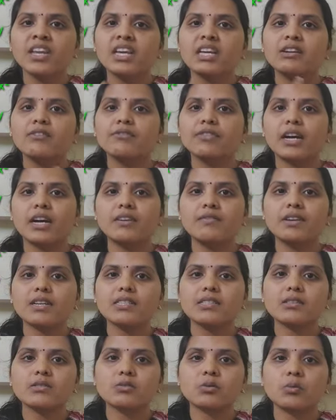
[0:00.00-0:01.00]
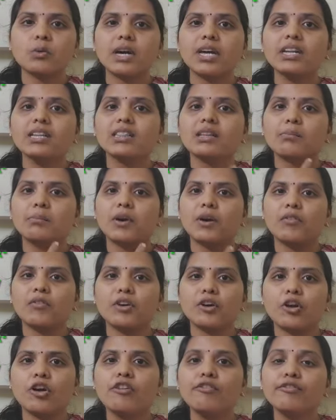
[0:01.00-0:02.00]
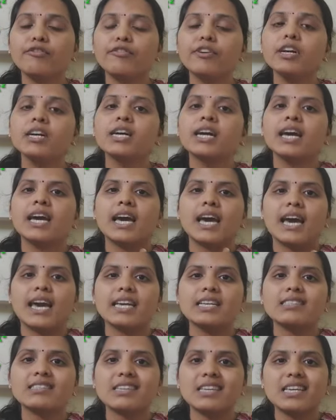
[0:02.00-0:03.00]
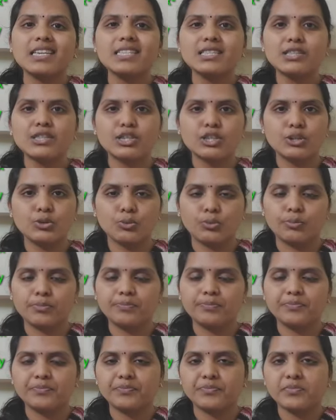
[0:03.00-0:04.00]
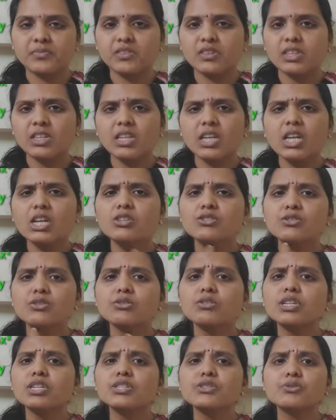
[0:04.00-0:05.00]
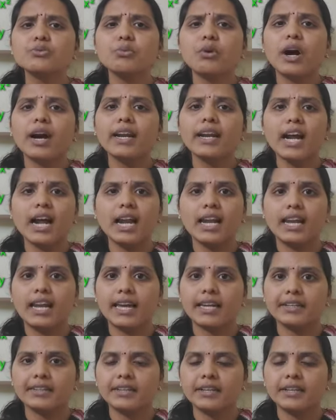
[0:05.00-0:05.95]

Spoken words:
In 5x square the power of x is 2. So these two are unlike